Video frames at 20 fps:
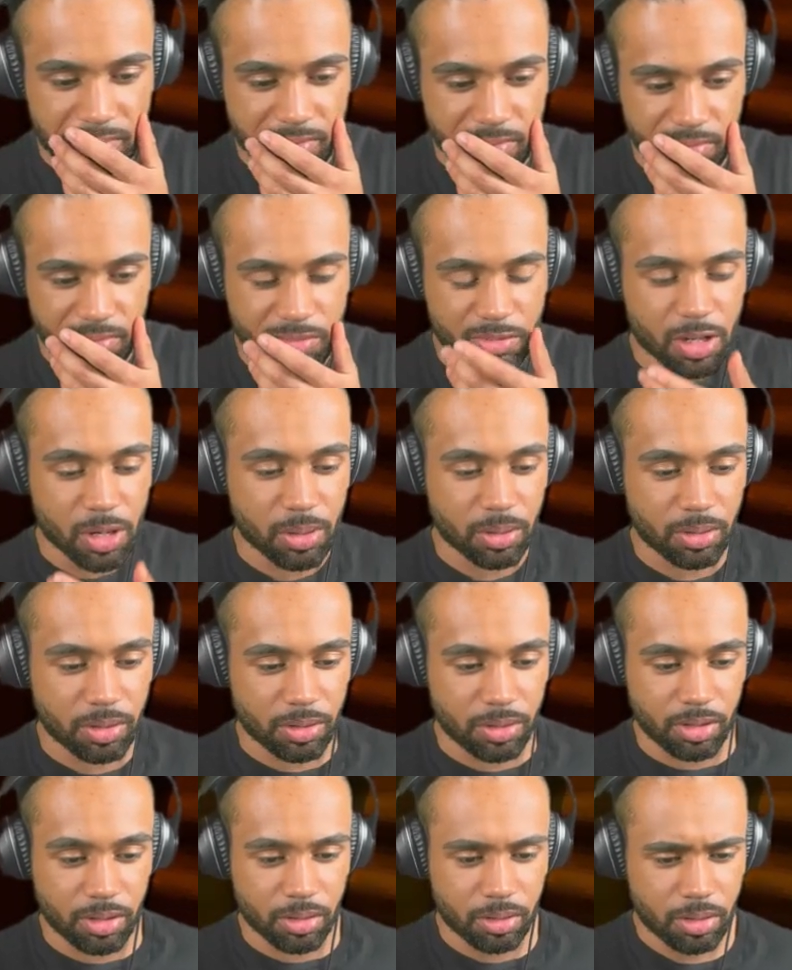No, no,
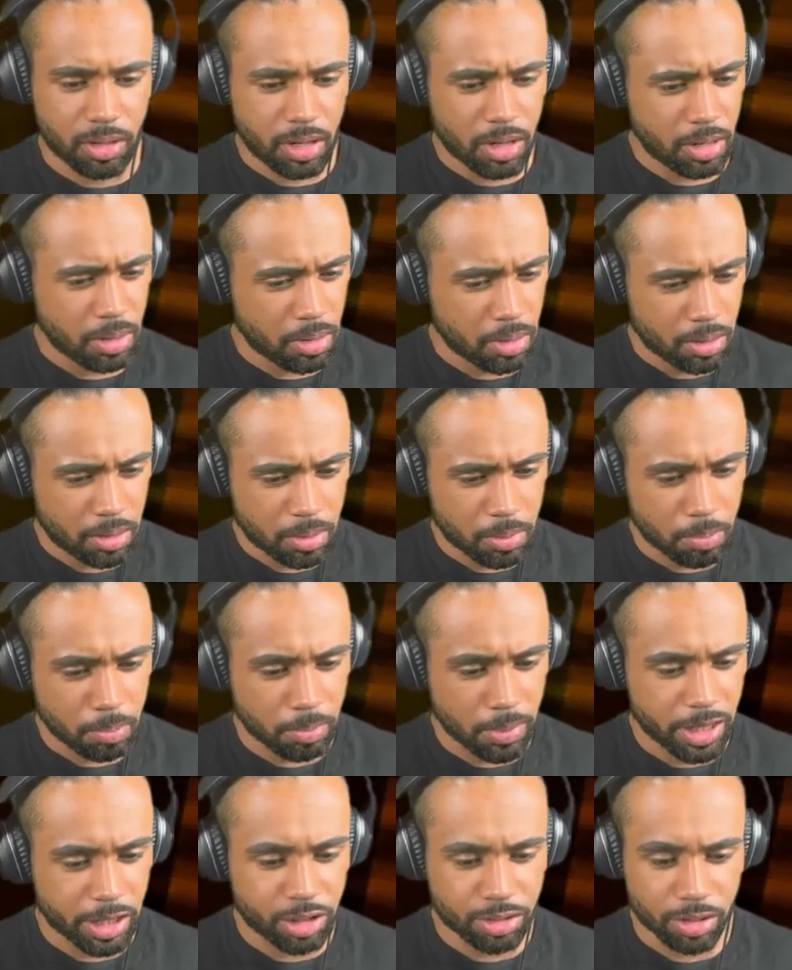no, no.
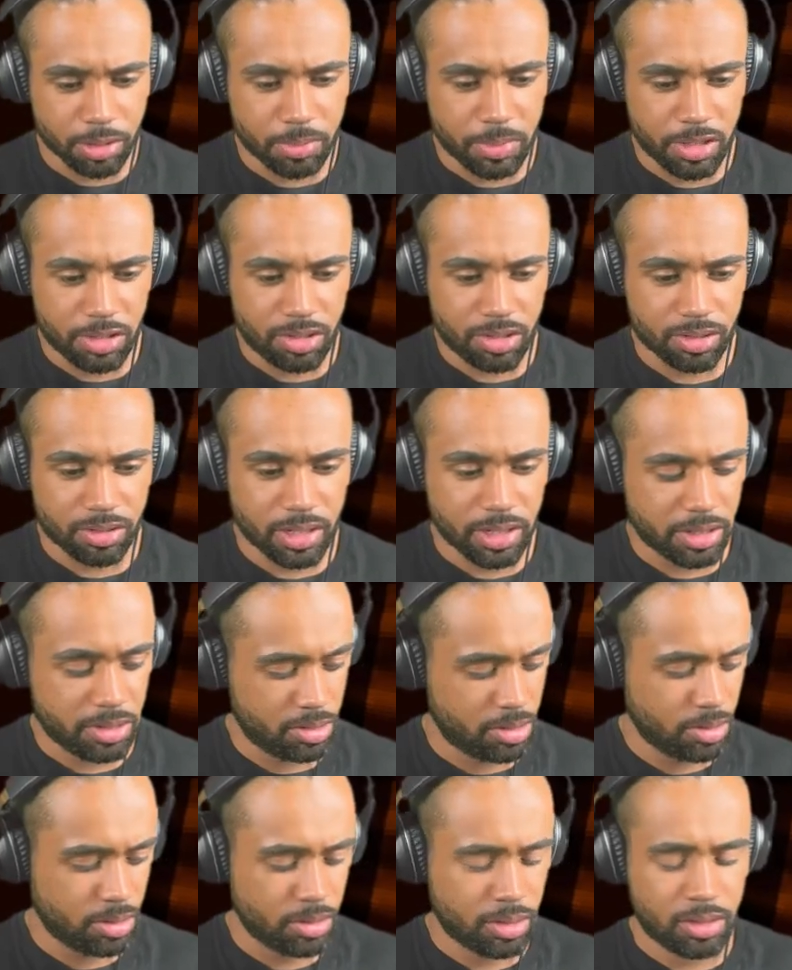
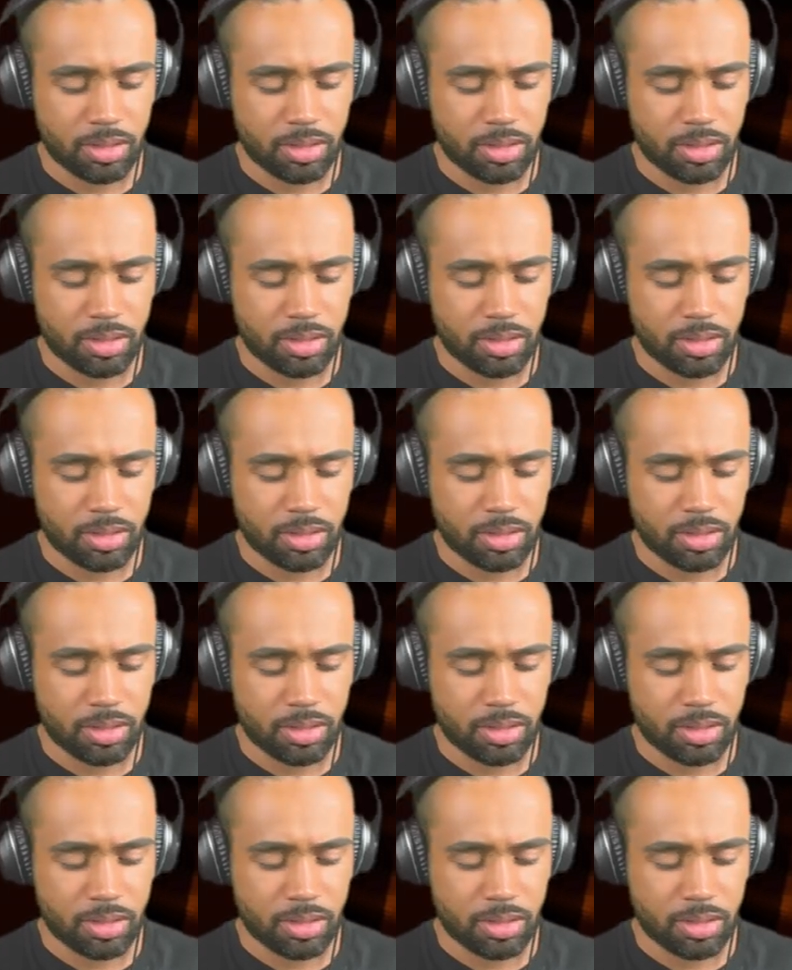Micrometeorite.